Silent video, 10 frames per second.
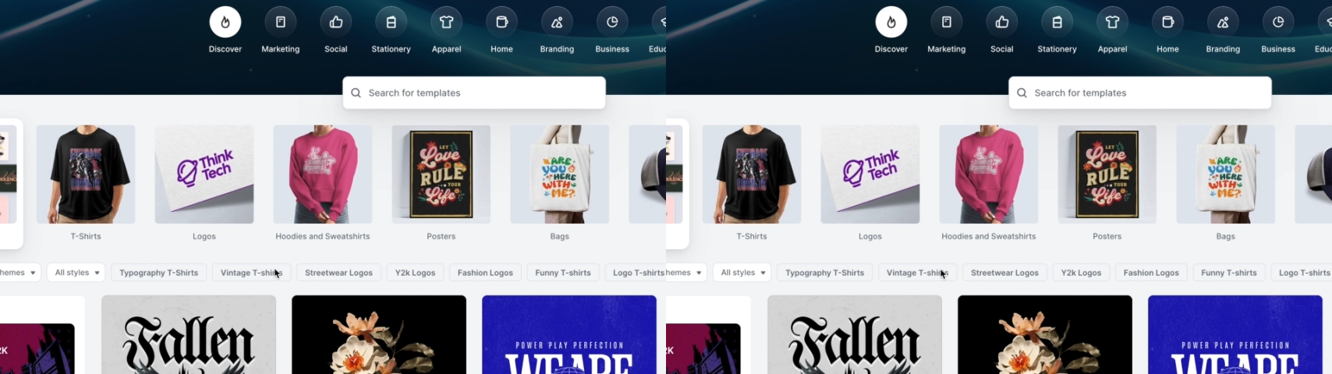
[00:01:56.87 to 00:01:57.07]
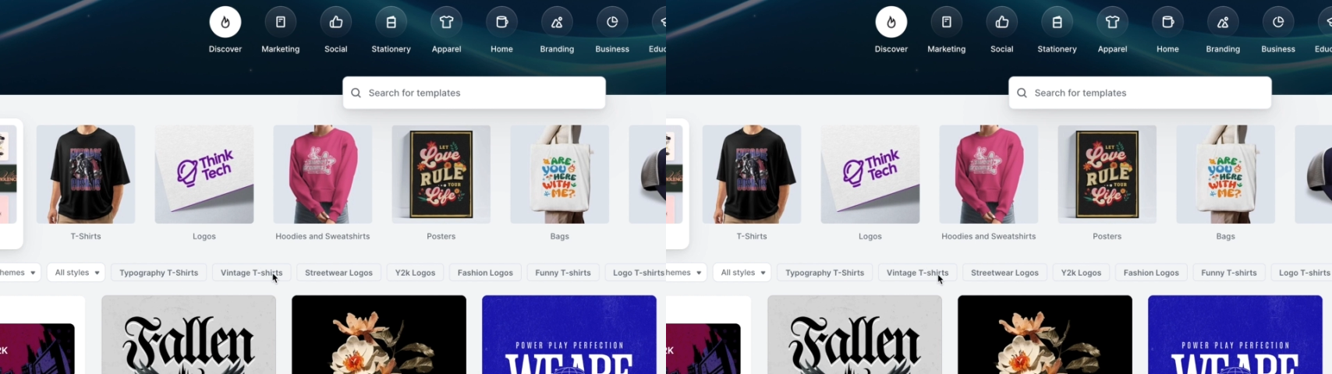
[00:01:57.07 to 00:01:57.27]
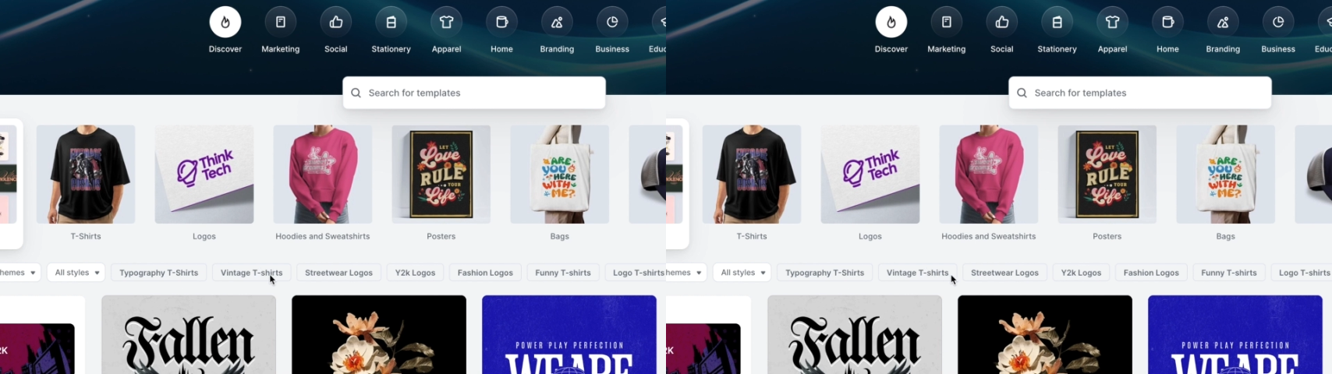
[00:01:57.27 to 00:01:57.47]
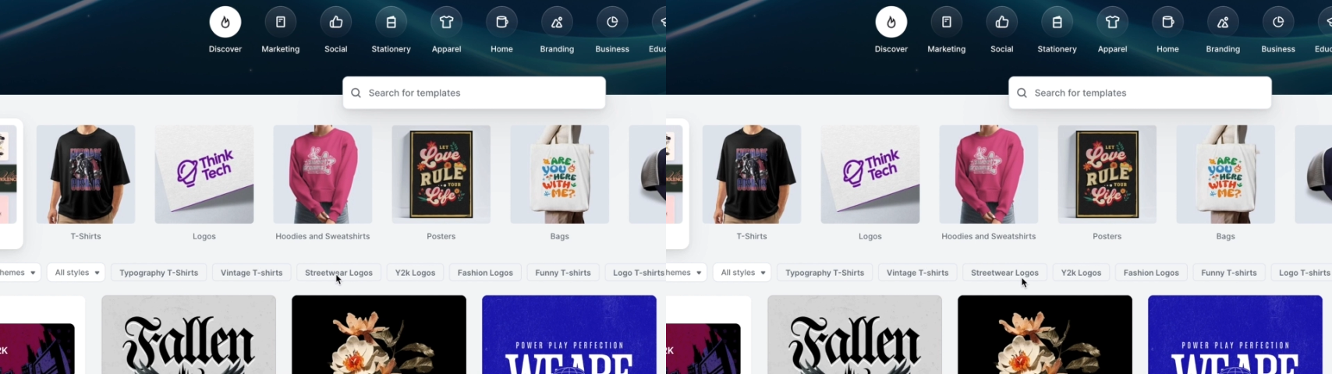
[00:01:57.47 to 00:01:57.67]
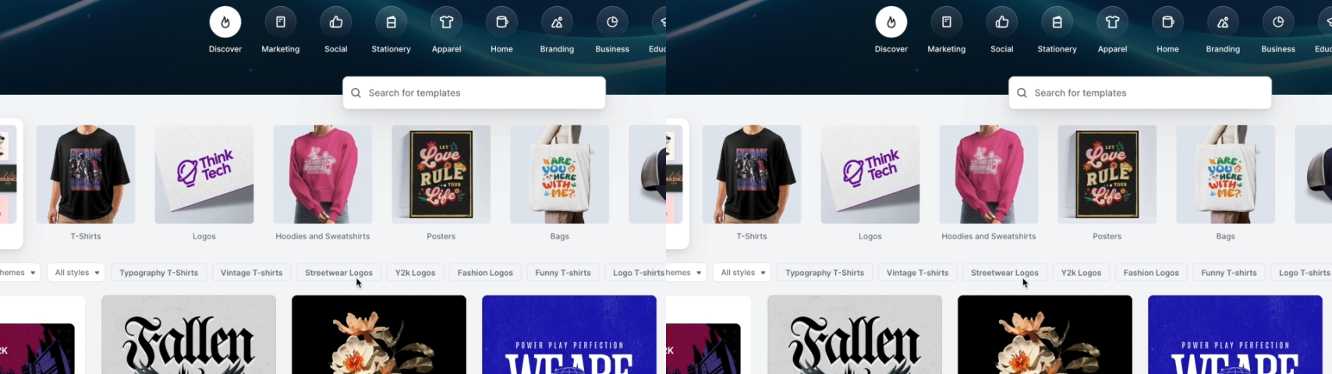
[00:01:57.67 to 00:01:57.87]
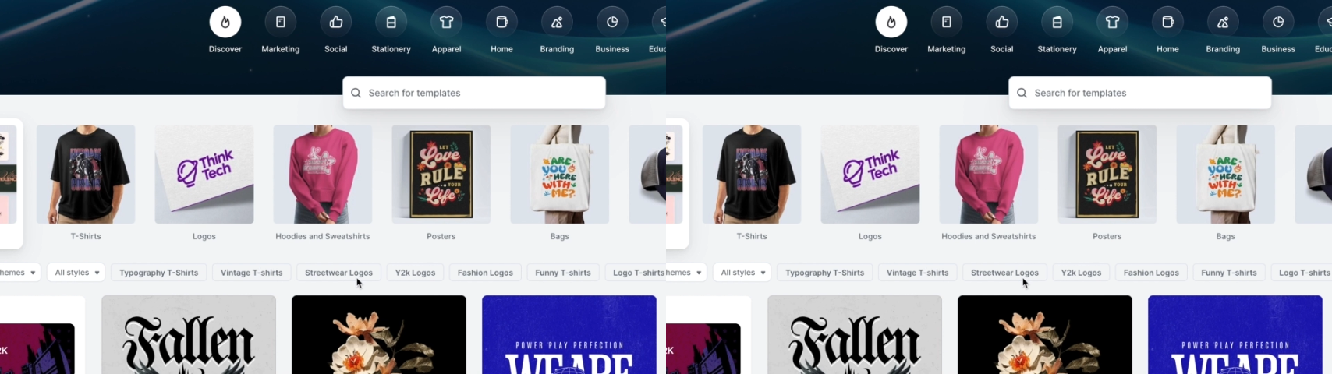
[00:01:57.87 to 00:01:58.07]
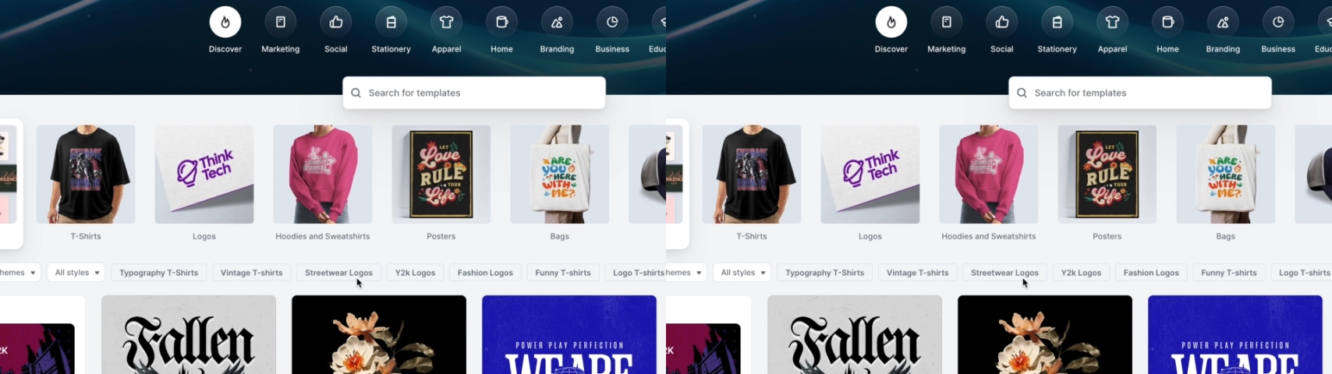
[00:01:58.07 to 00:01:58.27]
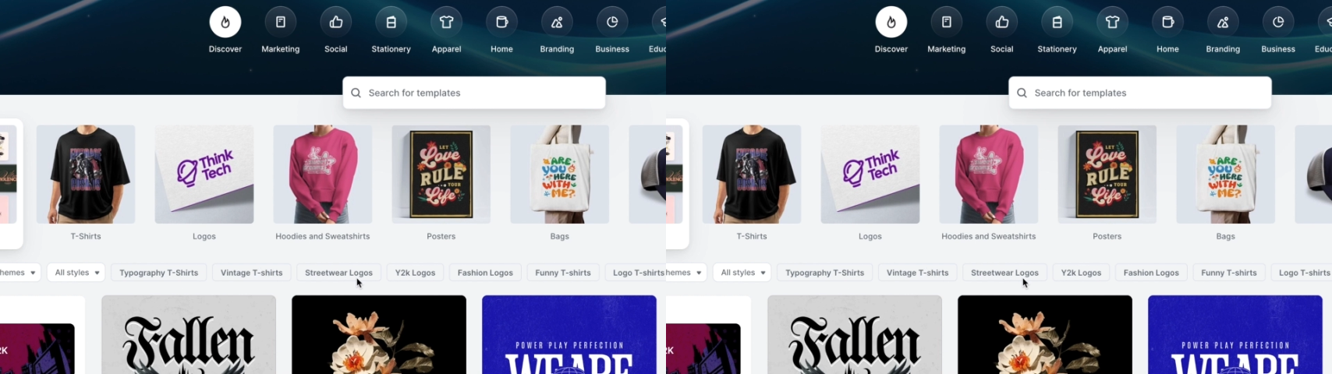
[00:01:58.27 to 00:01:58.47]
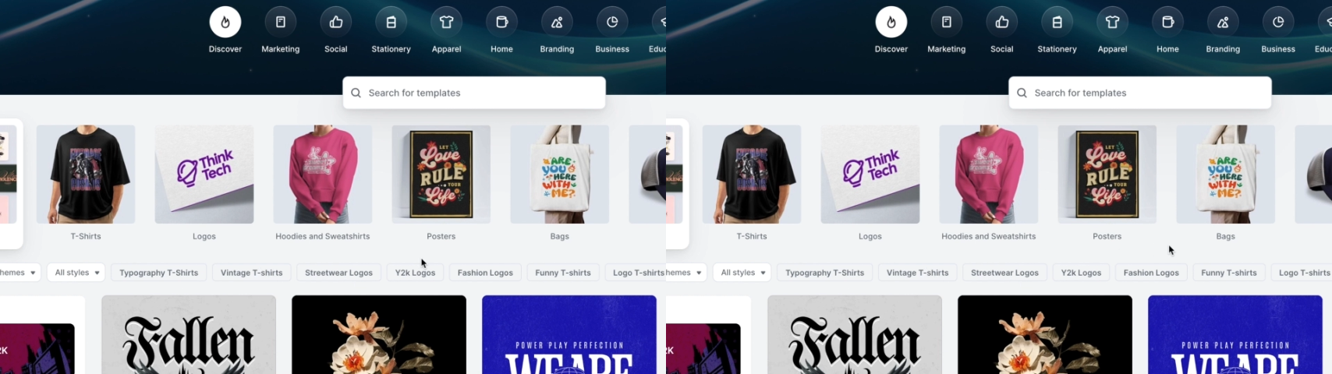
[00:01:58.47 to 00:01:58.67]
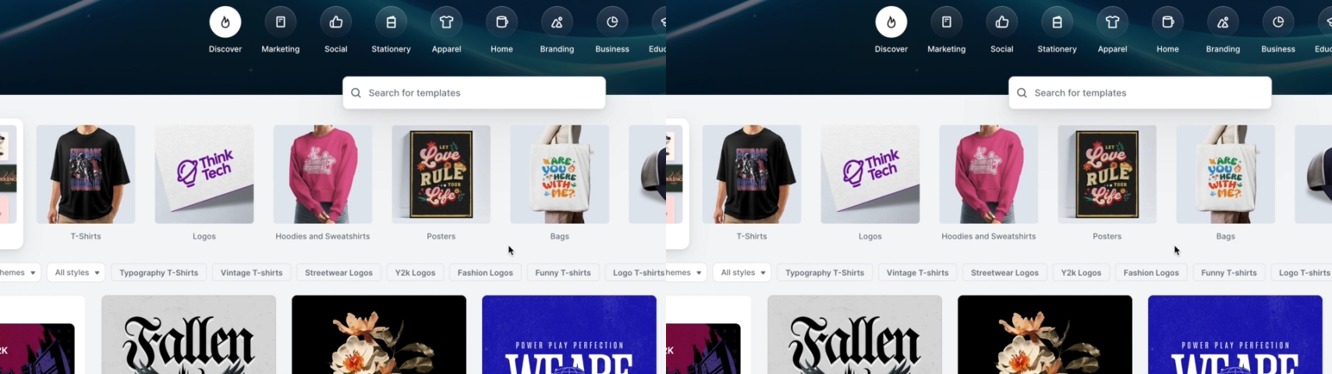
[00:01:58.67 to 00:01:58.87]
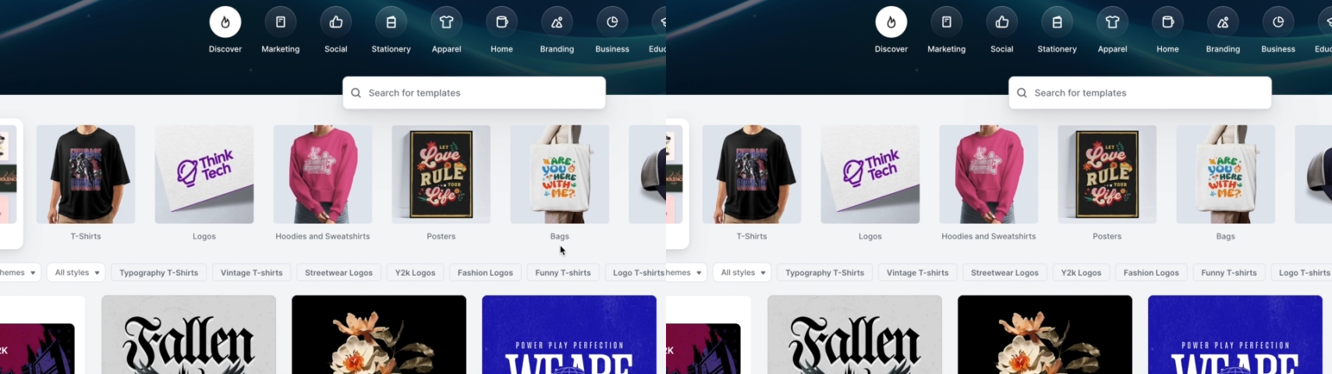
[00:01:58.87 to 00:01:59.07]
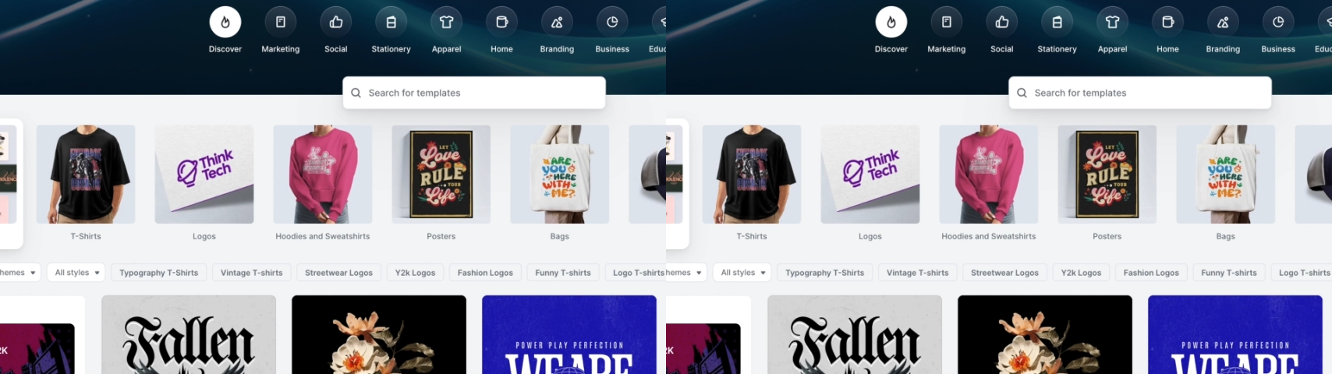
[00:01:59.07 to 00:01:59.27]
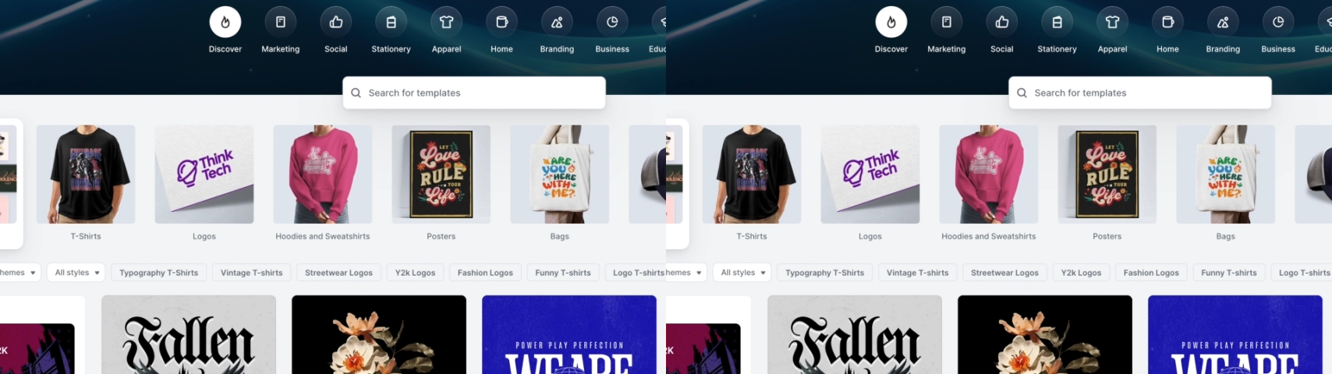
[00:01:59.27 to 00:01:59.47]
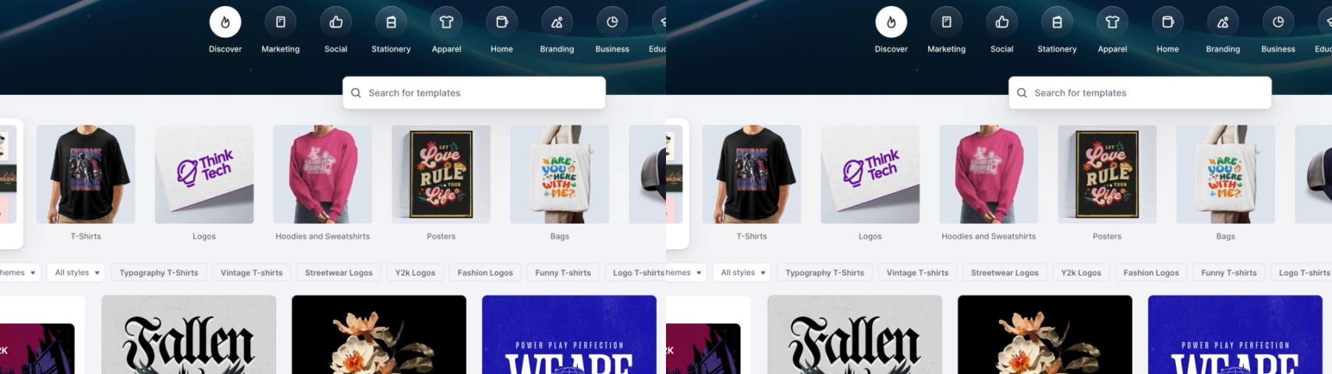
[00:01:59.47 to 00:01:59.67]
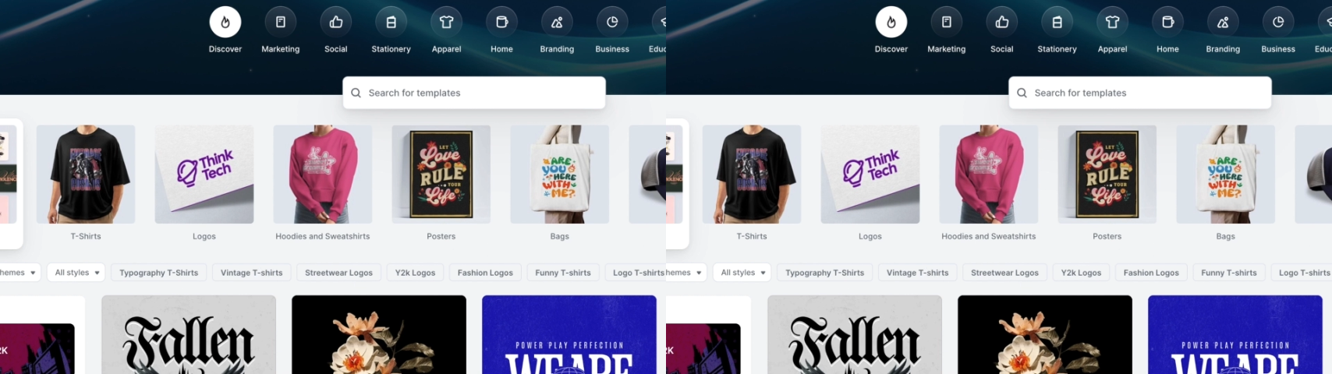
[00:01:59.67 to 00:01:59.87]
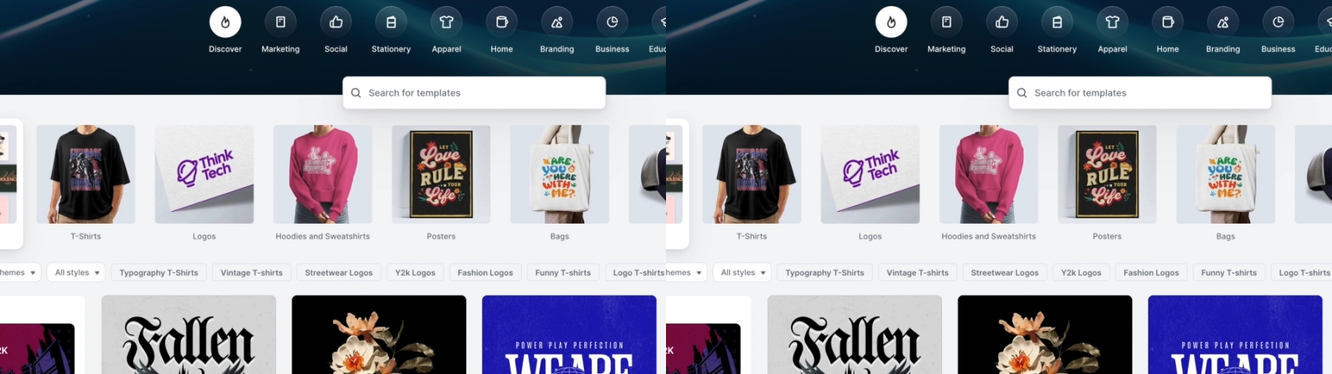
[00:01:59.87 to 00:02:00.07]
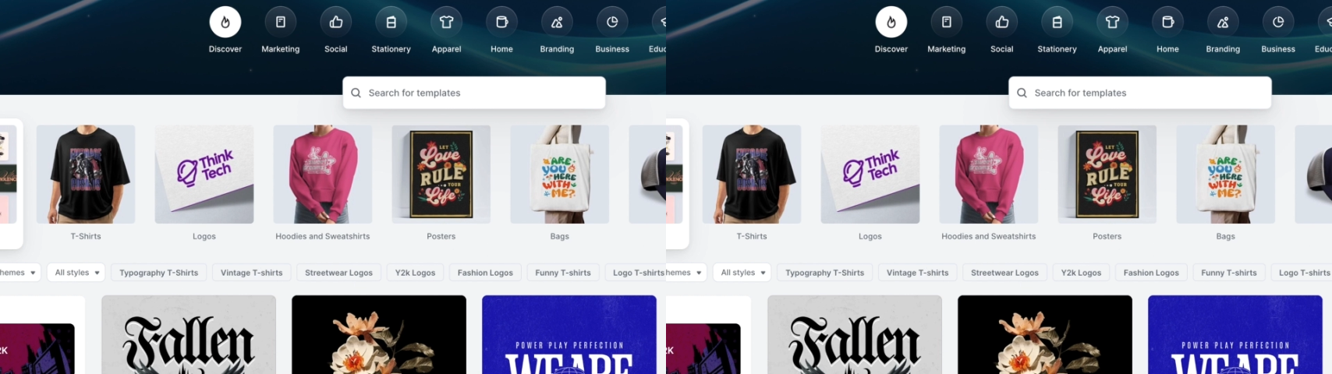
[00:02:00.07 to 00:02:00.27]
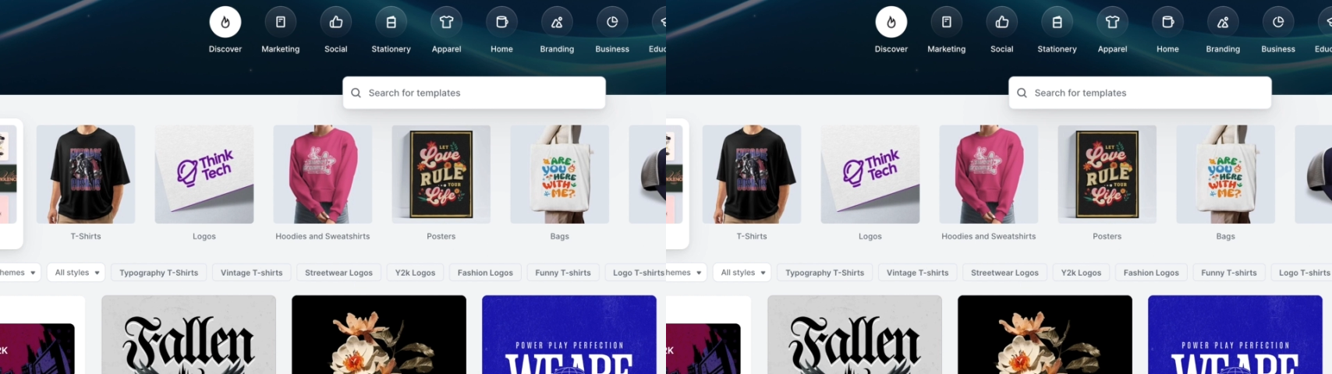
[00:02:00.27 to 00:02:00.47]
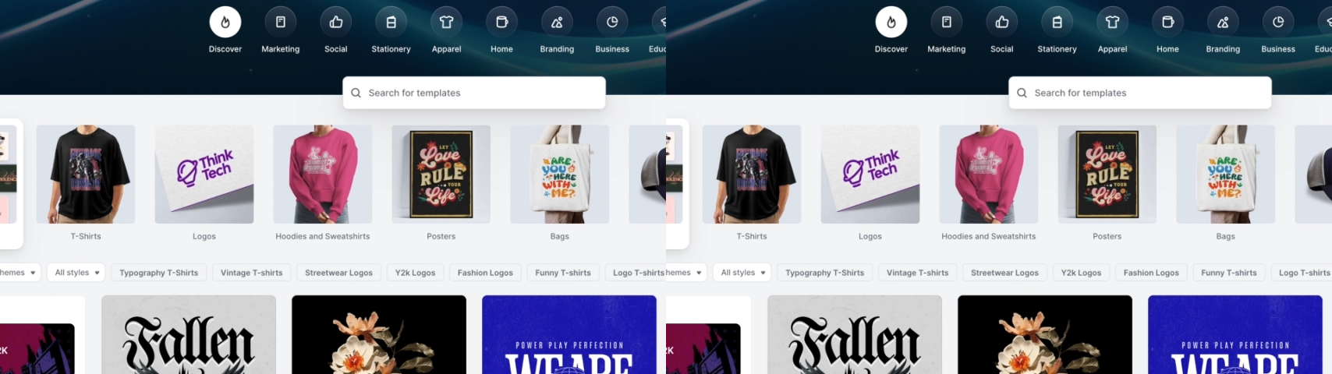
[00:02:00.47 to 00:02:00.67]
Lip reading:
(no speaker visible)